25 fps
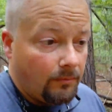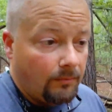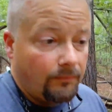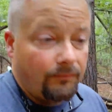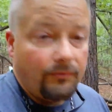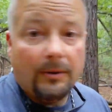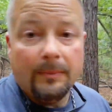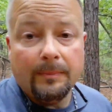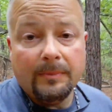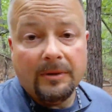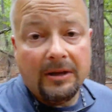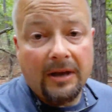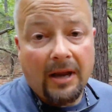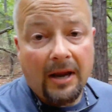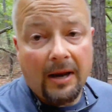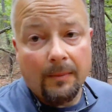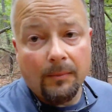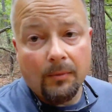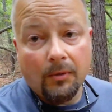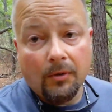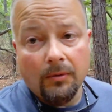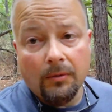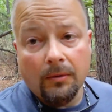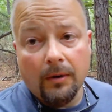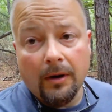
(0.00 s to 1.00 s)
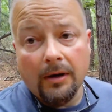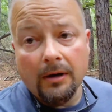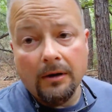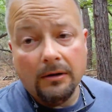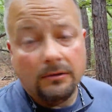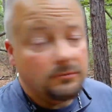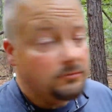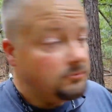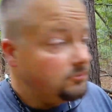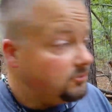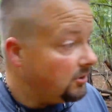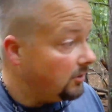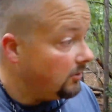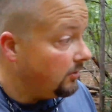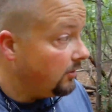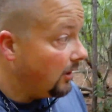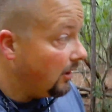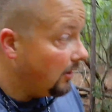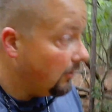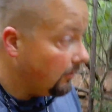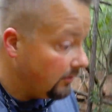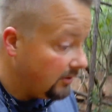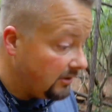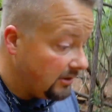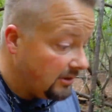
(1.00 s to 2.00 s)
flip the camera around and show
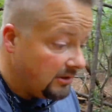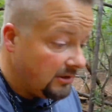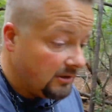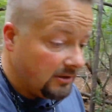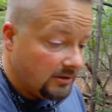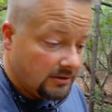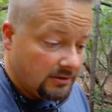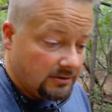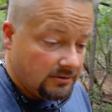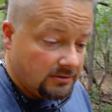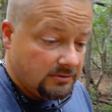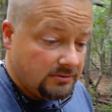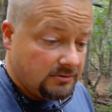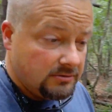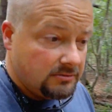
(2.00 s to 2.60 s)
y'all the uh,